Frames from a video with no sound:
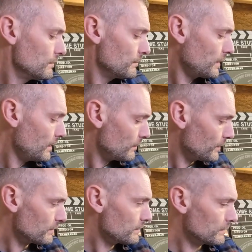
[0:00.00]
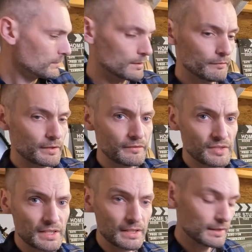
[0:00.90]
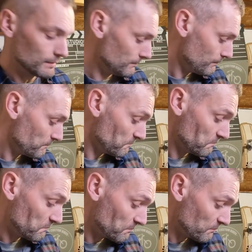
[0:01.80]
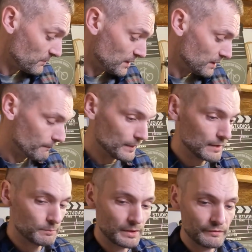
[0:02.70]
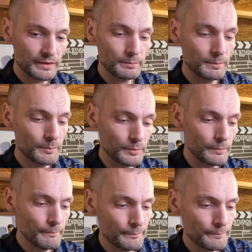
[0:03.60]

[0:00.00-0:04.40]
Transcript: We'll keep the box because if I ever sell it, it's worth a little bit more.